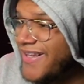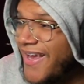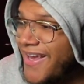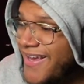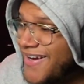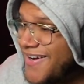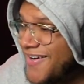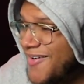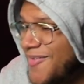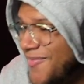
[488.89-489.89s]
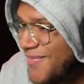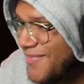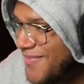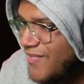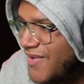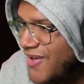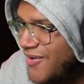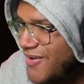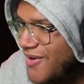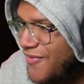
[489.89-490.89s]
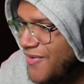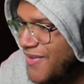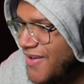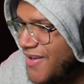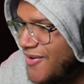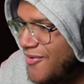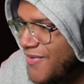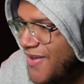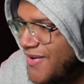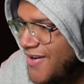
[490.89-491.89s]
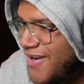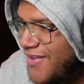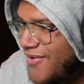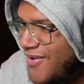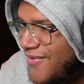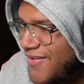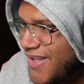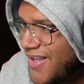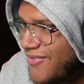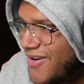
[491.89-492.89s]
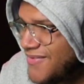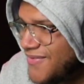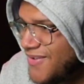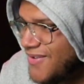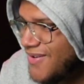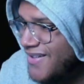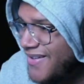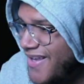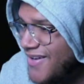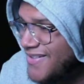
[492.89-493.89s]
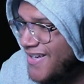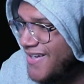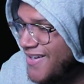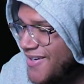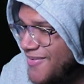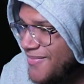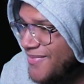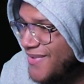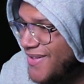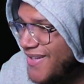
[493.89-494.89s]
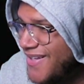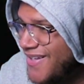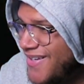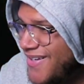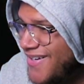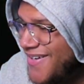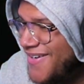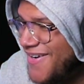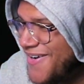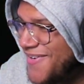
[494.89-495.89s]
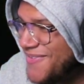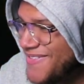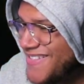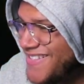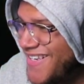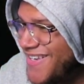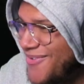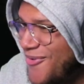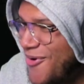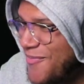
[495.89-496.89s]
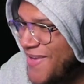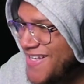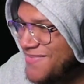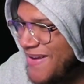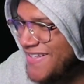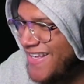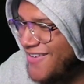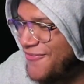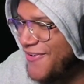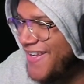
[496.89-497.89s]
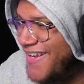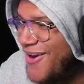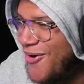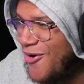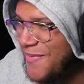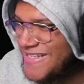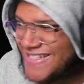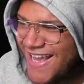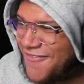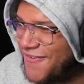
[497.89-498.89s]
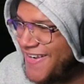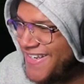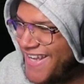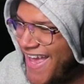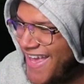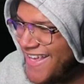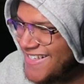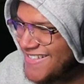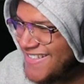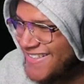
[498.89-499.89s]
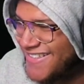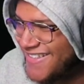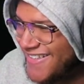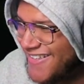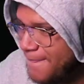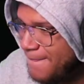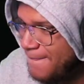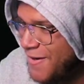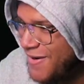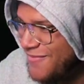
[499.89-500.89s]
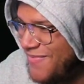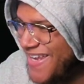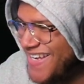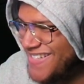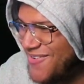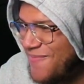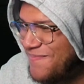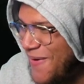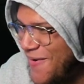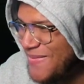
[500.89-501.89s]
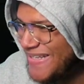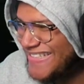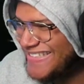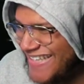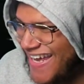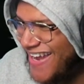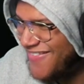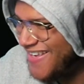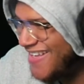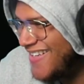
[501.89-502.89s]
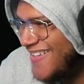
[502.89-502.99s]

Damn! It'll go for the kill without any thought of looking graceful. Now tie it up. Oh shit. Orby is about to get Orby just got finessed. Beat it to a pulp. Beat the shit out of it.